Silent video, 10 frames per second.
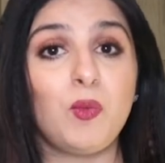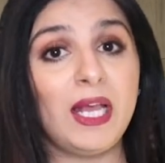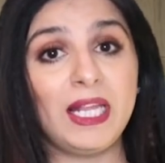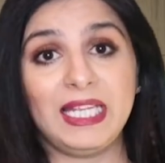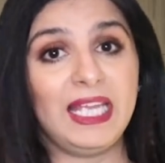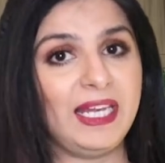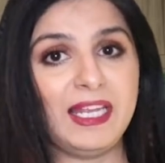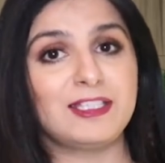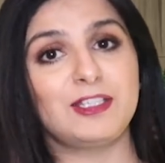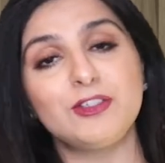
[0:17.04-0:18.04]
What
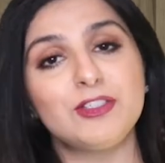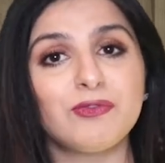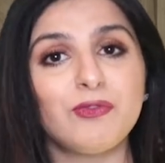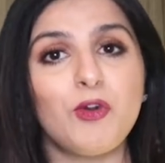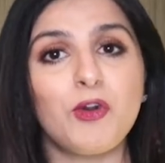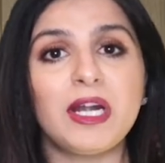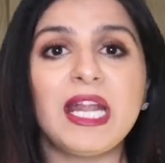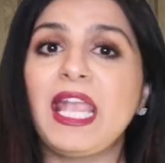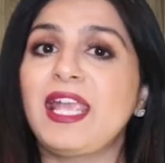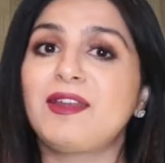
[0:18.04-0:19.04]
it is used for
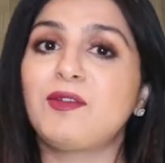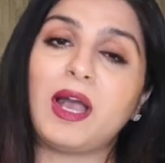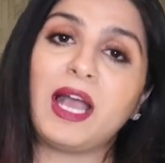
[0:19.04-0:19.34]
and